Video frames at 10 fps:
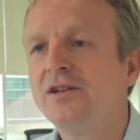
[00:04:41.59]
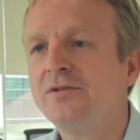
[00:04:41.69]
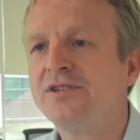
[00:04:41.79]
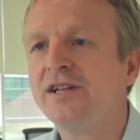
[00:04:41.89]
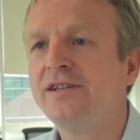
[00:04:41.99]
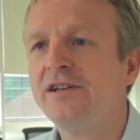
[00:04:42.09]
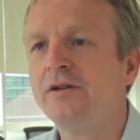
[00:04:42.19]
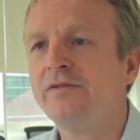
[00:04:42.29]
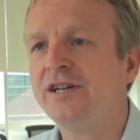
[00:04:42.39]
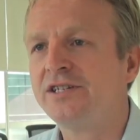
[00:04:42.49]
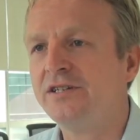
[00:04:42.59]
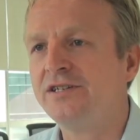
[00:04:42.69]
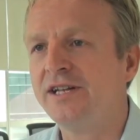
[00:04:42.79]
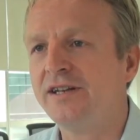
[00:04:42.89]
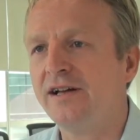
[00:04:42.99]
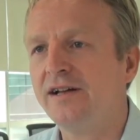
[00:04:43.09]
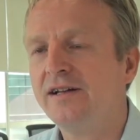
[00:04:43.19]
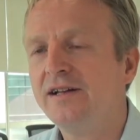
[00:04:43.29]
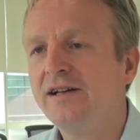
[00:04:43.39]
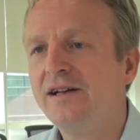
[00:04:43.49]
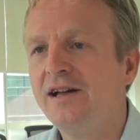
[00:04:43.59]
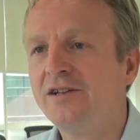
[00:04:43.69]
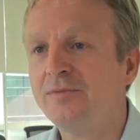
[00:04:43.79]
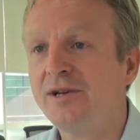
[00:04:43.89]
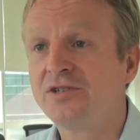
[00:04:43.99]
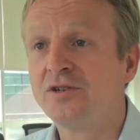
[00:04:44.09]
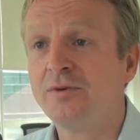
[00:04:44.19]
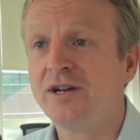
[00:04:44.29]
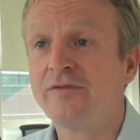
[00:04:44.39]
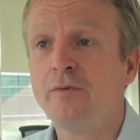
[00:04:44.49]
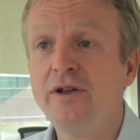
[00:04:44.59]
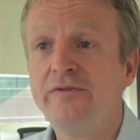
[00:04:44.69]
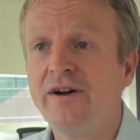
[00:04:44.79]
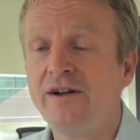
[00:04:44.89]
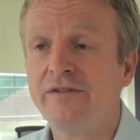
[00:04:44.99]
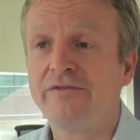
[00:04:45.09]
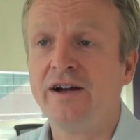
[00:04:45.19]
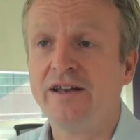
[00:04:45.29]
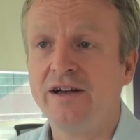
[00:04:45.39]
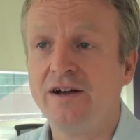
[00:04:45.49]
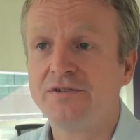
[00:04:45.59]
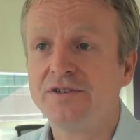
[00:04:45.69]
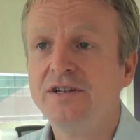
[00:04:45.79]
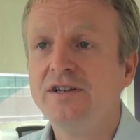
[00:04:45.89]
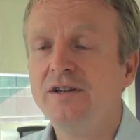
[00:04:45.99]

to set the innovation agenda and to make sure whatever we find out